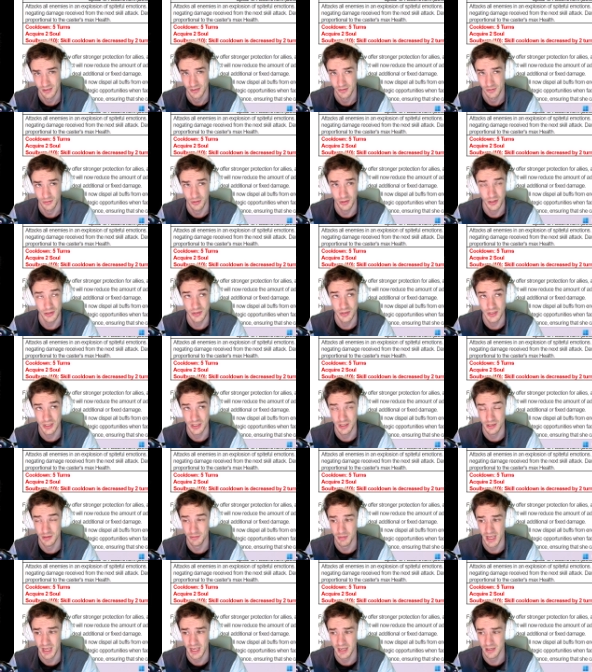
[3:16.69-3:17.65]
what are you
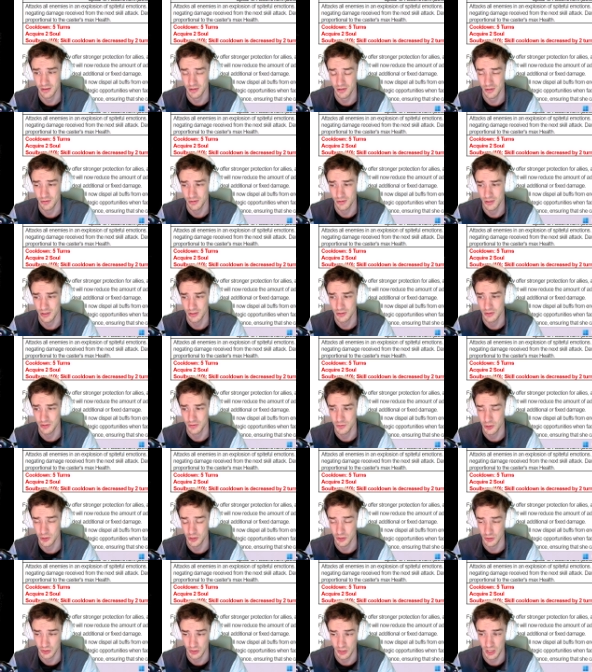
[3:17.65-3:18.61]
sending back, though? Because if
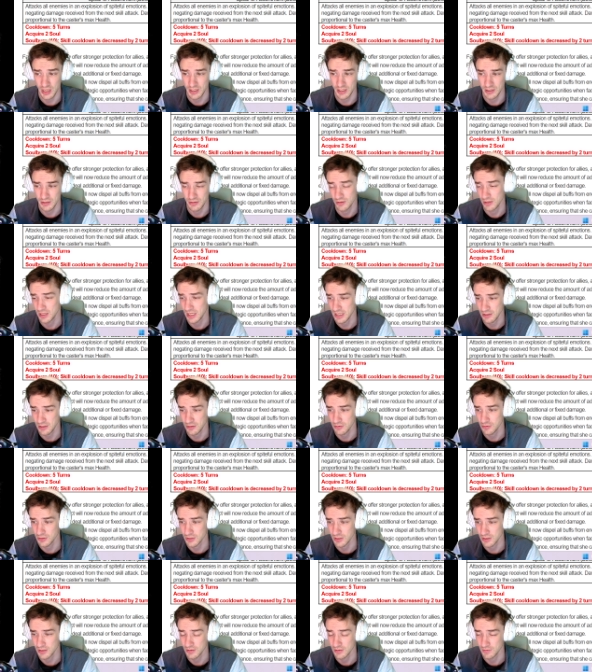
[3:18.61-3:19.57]
she's stunned, you can't use
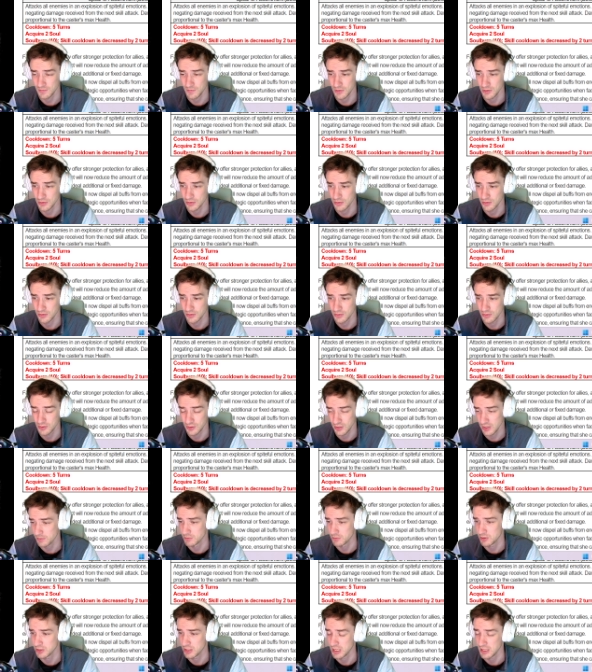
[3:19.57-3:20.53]
it. If you're
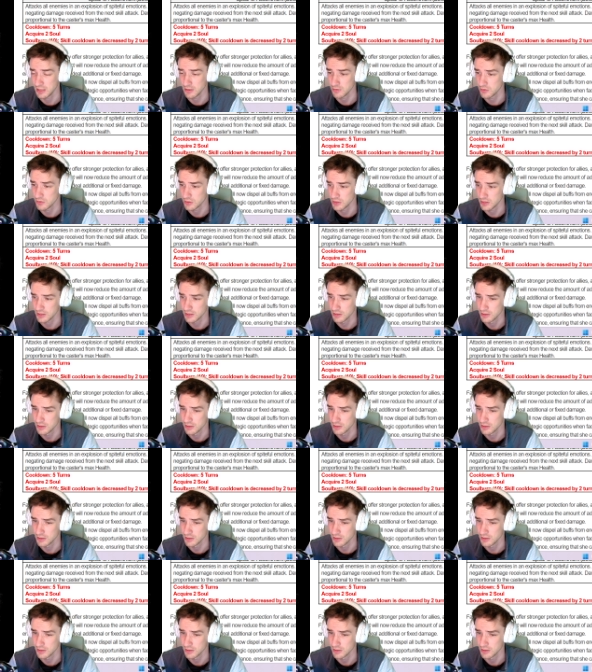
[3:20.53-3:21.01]
slept, you can't use it.